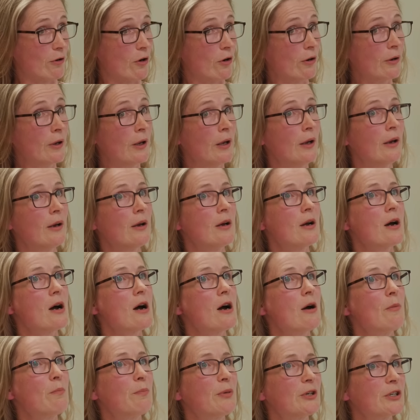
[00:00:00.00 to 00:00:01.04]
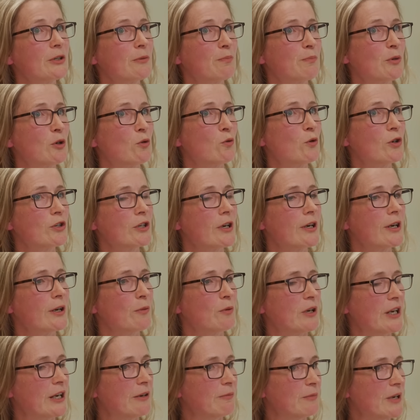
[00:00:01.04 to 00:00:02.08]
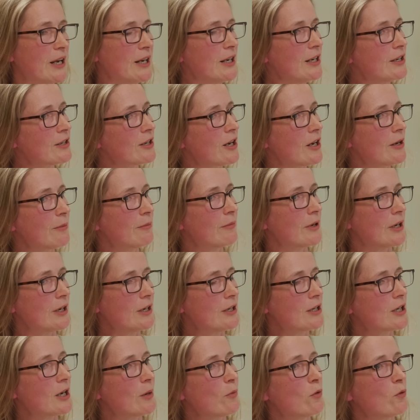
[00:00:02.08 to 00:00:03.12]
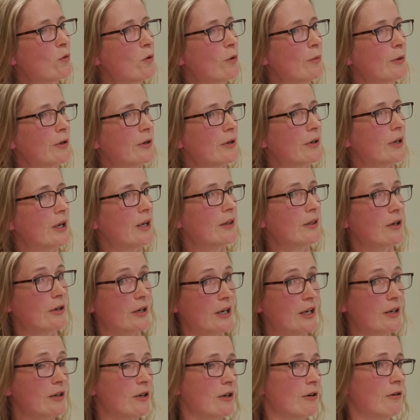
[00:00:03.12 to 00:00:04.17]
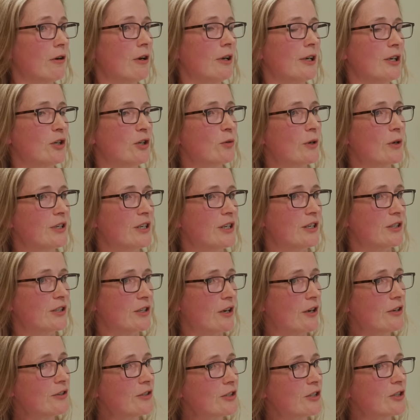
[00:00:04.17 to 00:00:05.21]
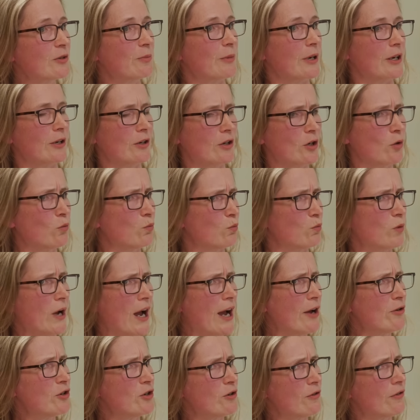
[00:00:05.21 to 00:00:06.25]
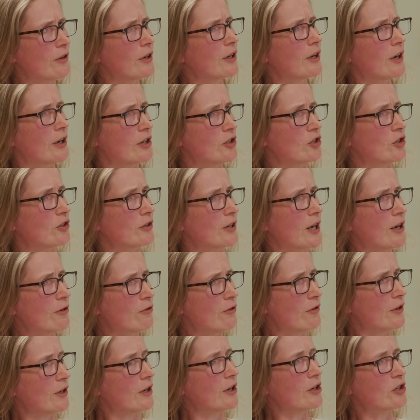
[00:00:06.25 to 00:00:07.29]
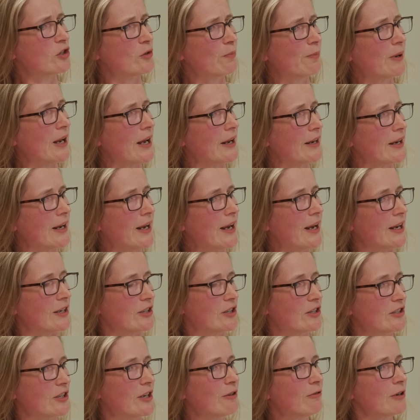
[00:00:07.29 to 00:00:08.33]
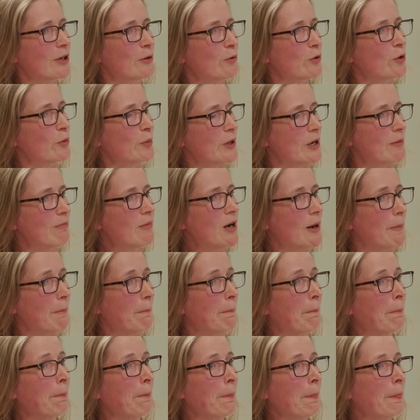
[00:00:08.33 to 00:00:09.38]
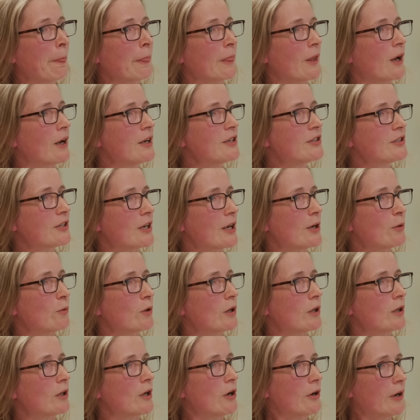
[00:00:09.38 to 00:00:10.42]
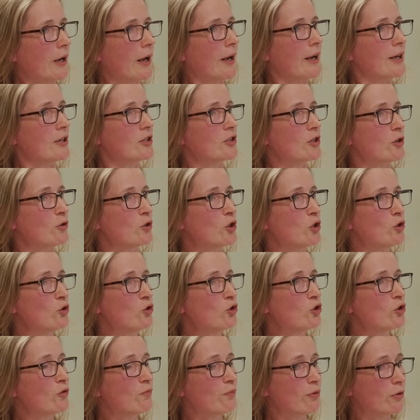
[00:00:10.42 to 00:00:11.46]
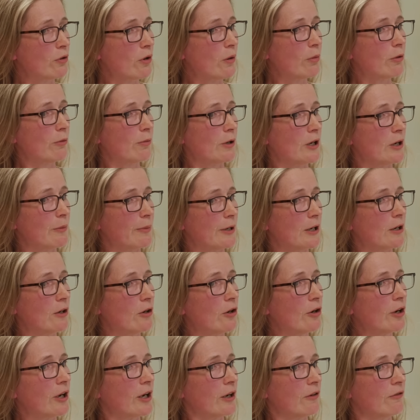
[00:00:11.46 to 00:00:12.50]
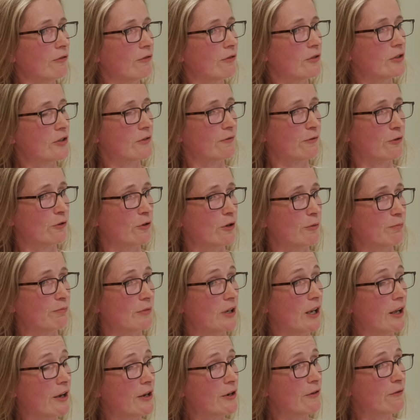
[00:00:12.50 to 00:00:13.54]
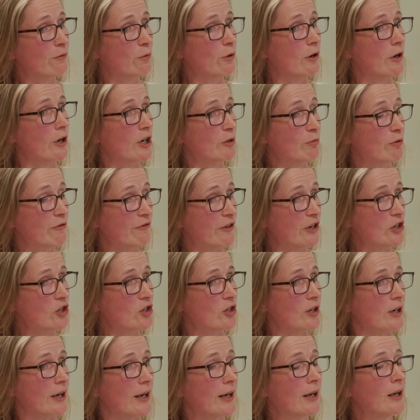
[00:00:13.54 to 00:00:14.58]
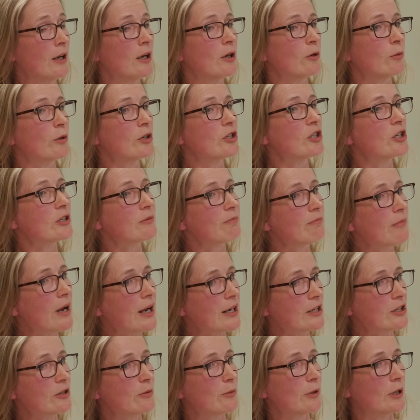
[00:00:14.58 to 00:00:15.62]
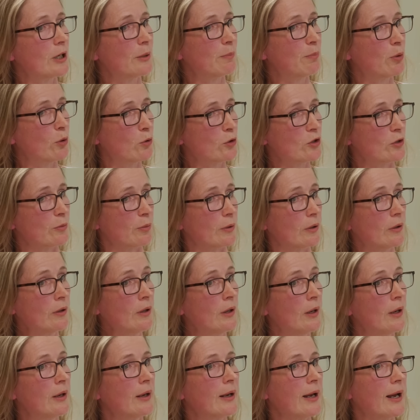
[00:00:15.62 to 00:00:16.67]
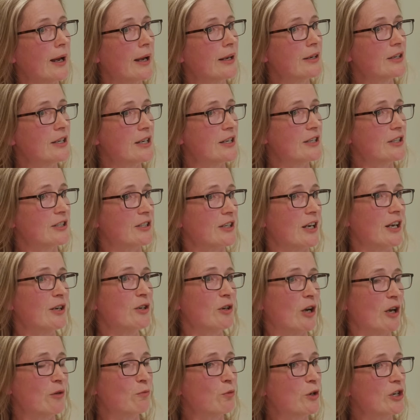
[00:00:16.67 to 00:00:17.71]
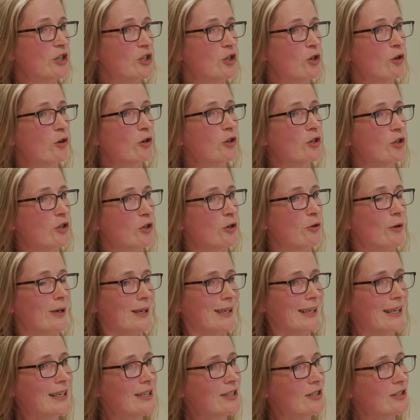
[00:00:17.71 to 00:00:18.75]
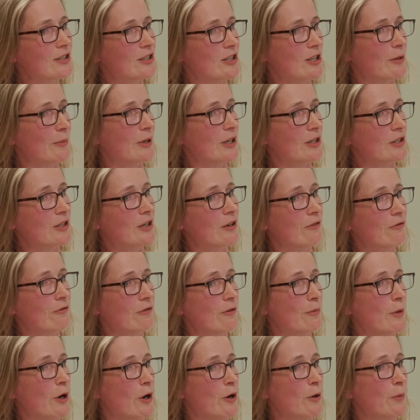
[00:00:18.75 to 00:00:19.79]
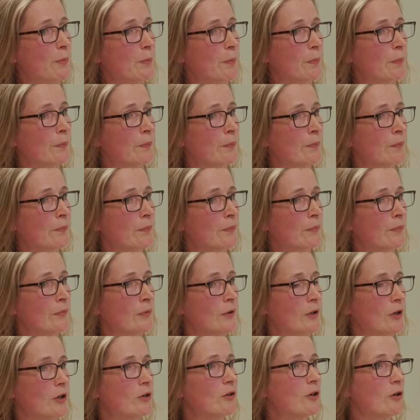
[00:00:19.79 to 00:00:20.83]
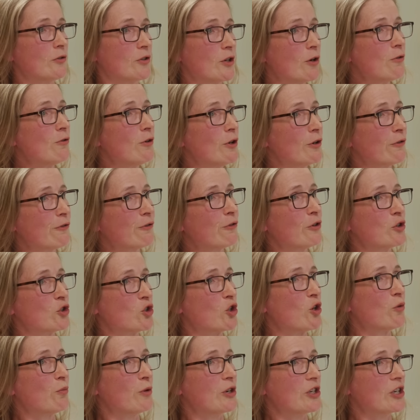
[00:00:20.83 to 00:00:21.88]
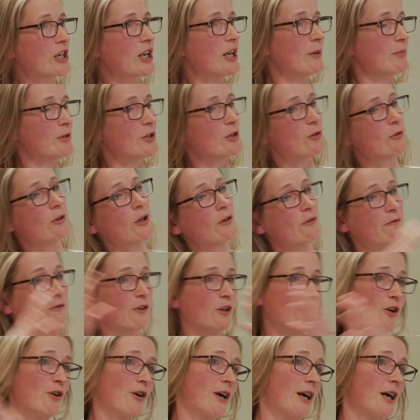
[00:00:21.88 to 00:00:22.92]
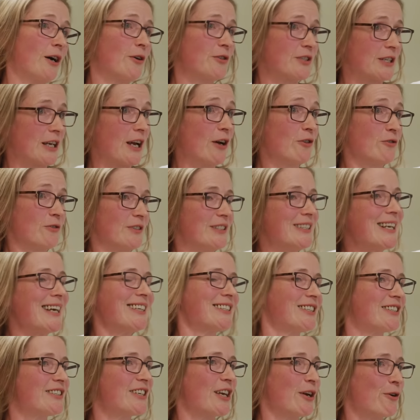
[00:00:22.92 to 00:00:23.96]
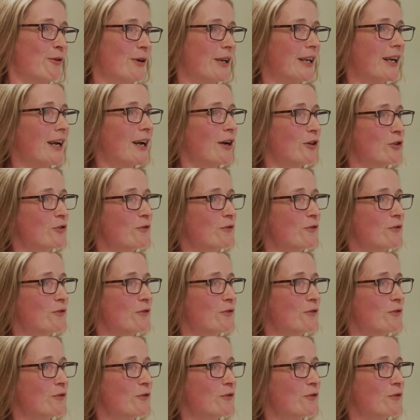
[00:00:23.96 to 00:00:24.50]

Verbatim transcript: it wrong. Right. Um, but uh, but what I anytime anytime a woman in the, in her early twenties asks me, you know, how do you think I should how do you think I should plan ahead because I really want to be a mum? Yeah. I say, well, okay, so you should probably be looking for for a line of work professionally which is maximally portable and is and and which you can do at least to some extent from home. You know, don't look for a job which keeps you for long hours out necessarily yeah.